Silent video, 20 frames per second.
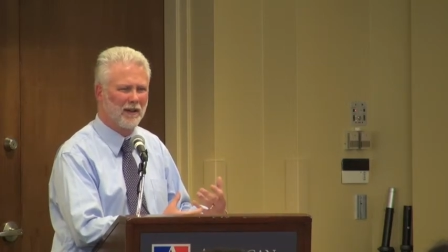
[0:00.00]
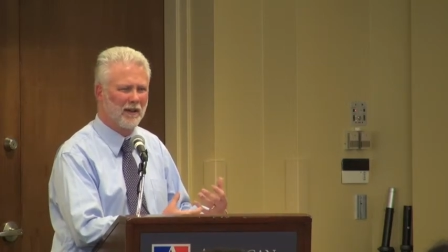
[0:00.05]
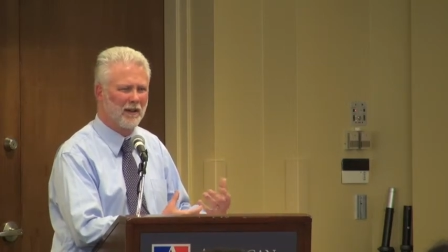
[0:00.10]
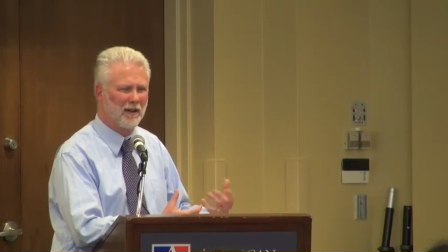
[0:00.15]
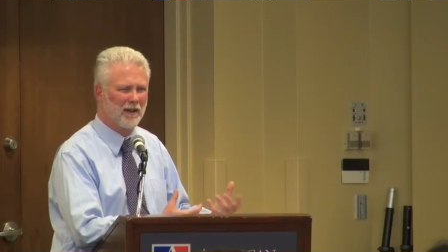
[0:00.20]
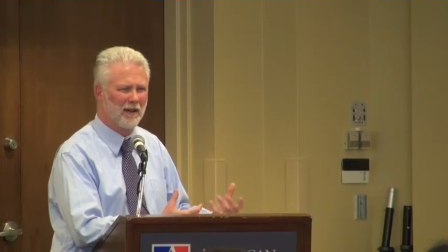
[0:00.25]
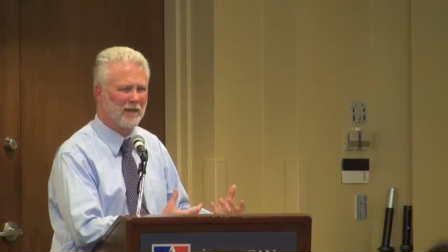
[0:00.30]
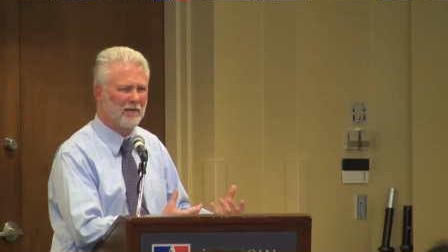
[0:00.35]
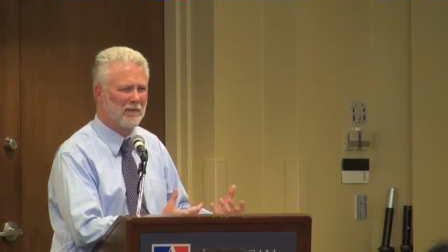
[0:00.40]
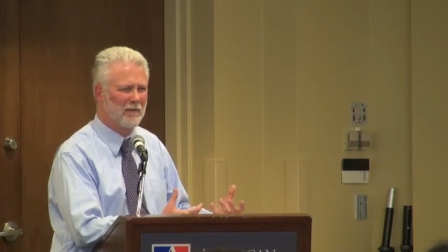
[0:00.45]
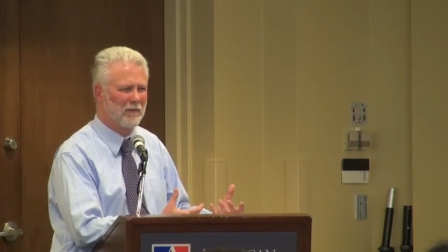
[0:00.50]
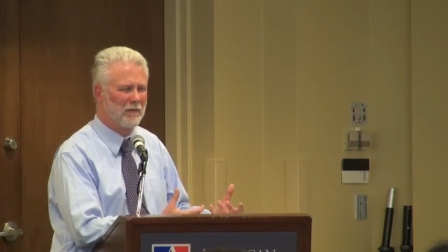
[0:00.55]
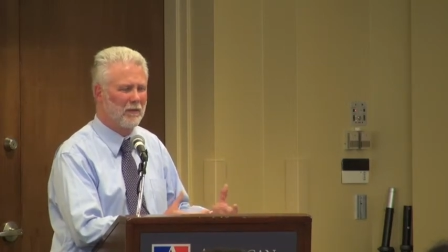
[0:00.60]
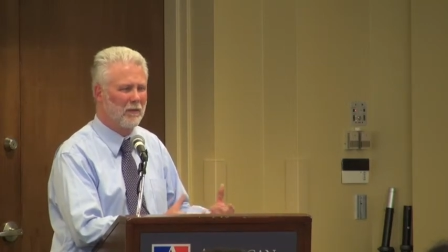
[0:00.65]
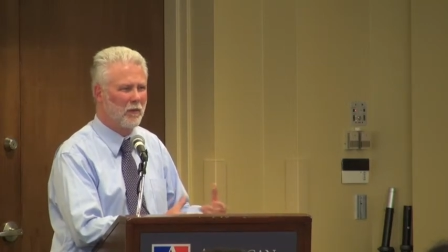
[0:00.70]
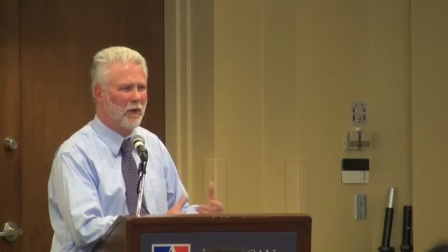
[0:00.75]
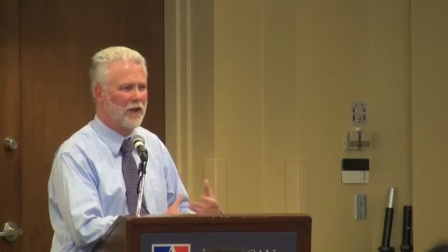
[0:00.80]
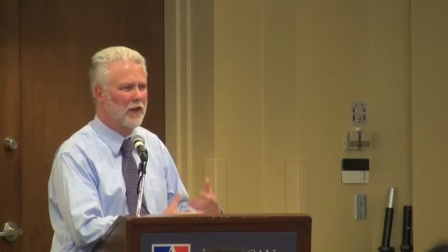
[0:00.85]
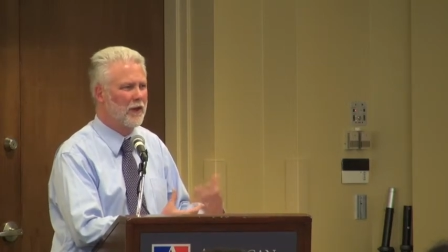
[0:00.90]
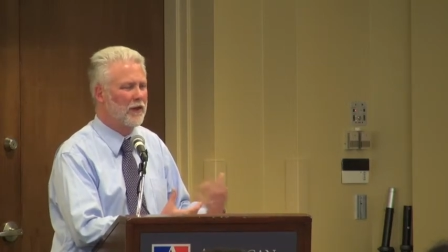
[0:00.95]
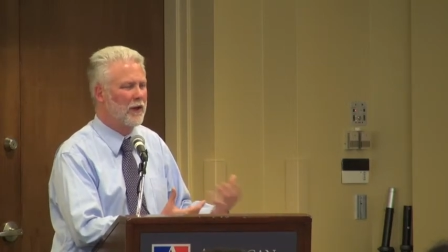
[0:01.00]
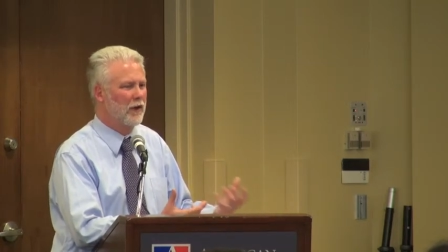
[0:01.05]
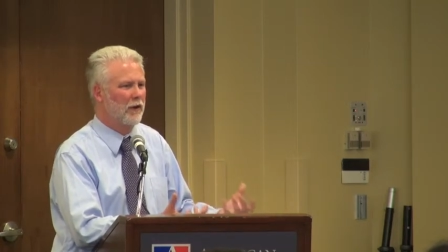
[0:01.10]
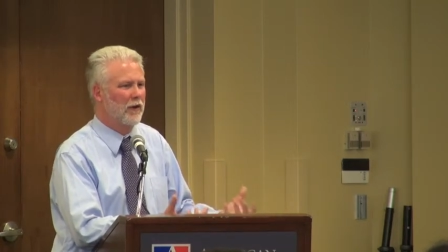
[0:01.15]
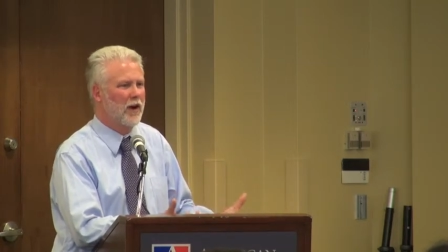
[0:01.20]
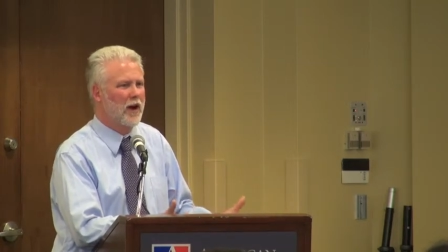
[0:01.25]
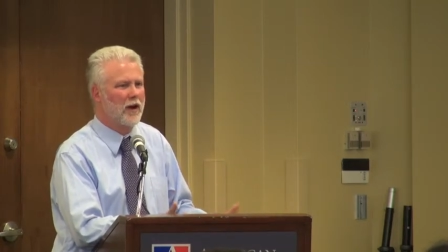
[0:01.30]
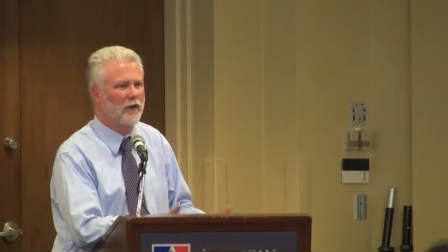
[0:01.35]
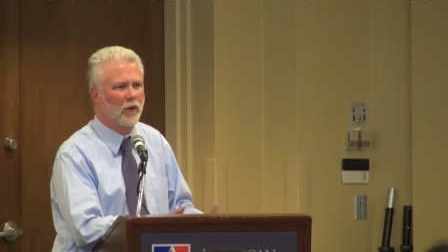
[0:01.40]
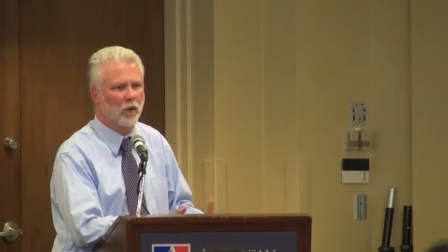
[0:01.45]
um, whether there
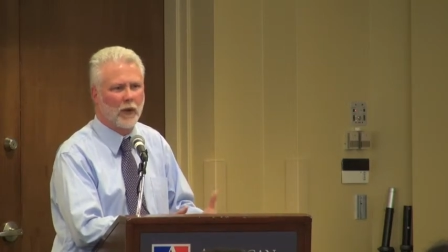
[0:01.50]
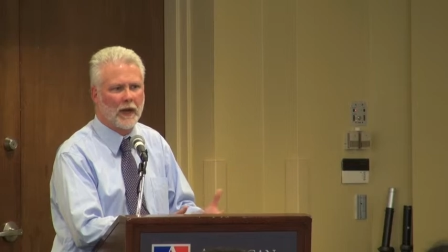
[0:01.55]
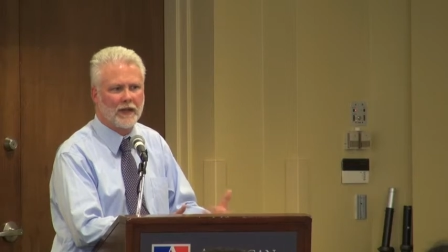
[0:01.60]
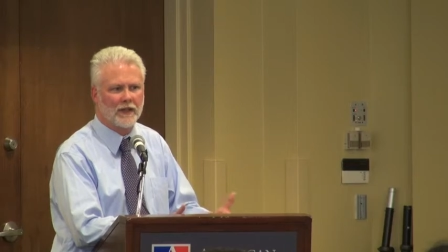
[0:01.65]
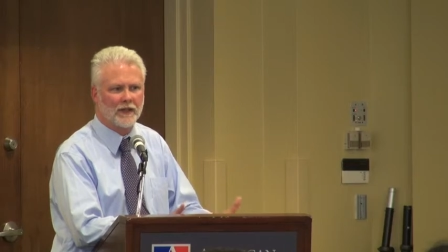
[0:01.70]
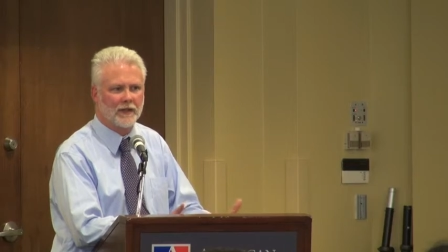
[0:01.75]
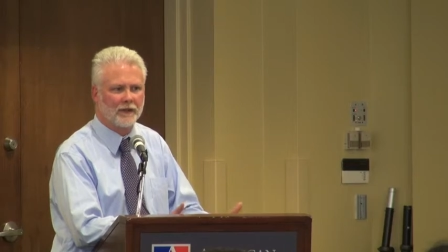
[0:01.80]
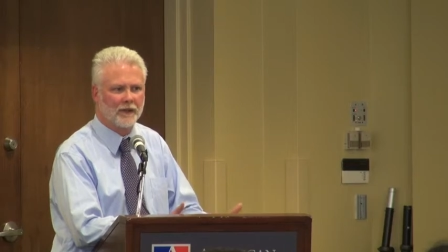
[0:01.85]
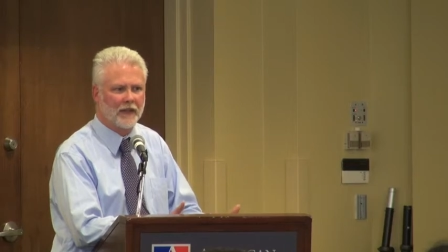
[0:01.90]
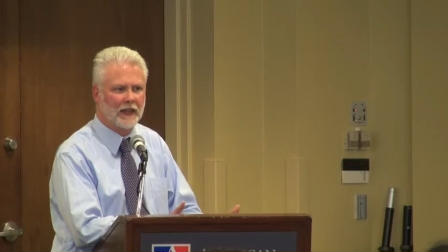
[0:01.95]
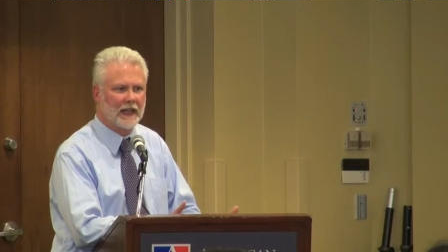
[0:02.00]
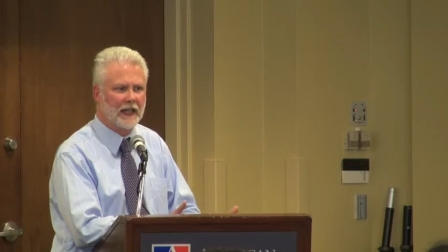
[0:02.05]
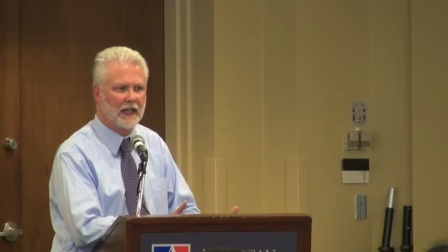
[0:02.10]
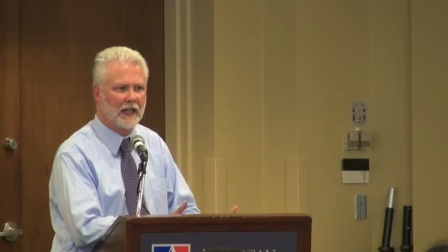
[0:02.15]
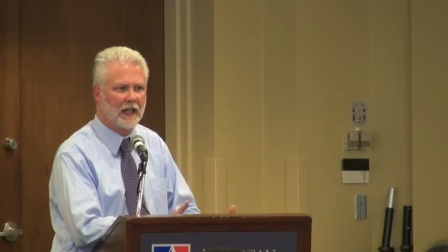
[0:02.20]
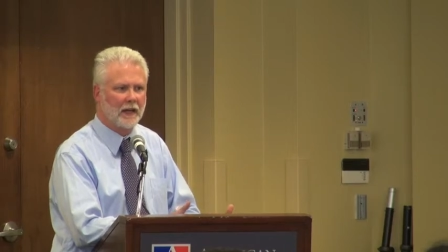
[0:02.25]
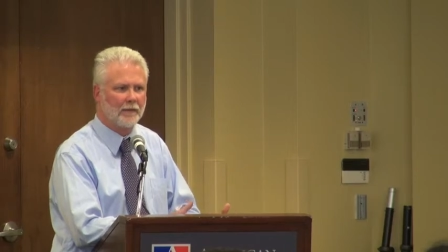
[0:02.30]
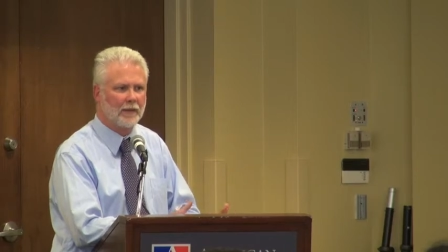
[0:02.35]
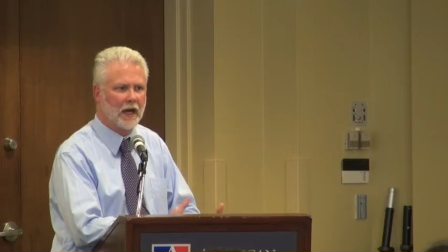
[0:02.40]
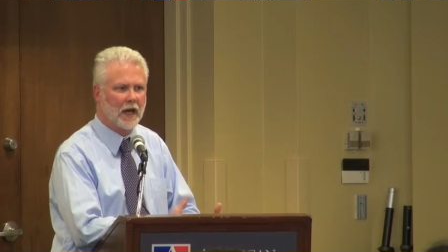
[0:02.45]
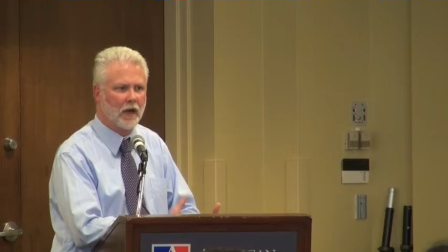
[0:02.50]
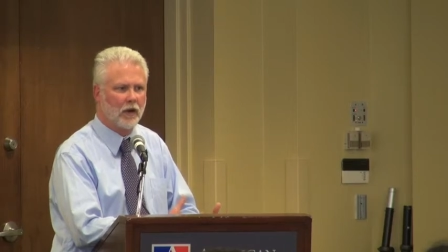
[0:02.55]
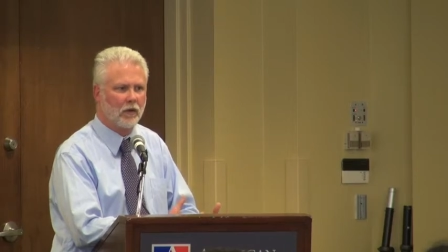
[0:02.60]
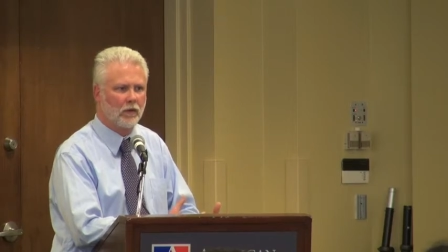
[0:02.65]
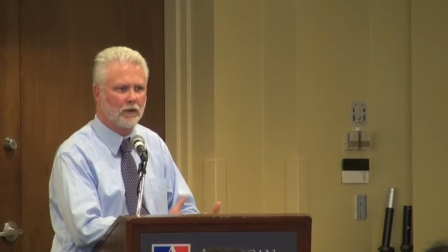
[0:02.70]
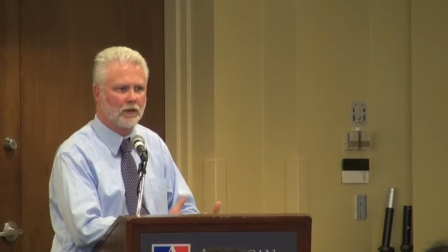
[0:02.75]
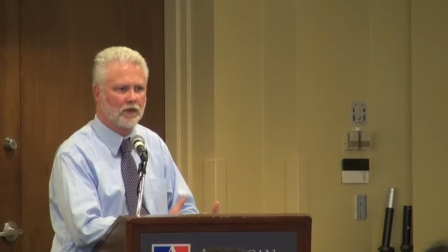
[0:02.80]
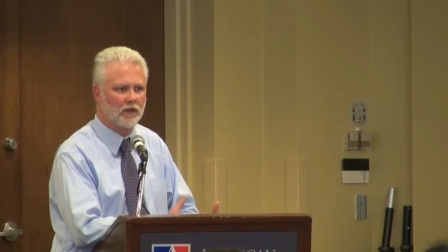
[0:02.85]
are other ways of thinking about